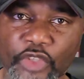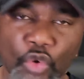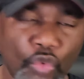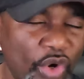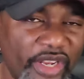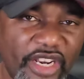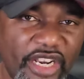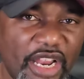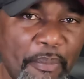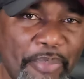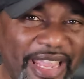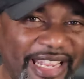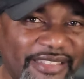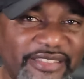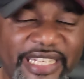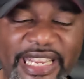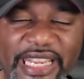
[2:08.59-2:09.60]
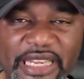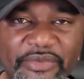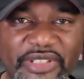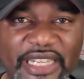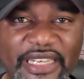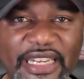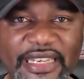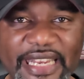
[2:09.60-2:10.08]
one of the best
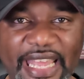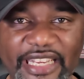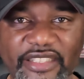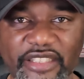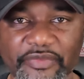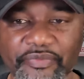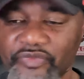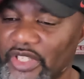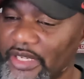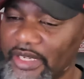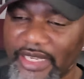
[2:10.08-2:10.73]
teams in the nation,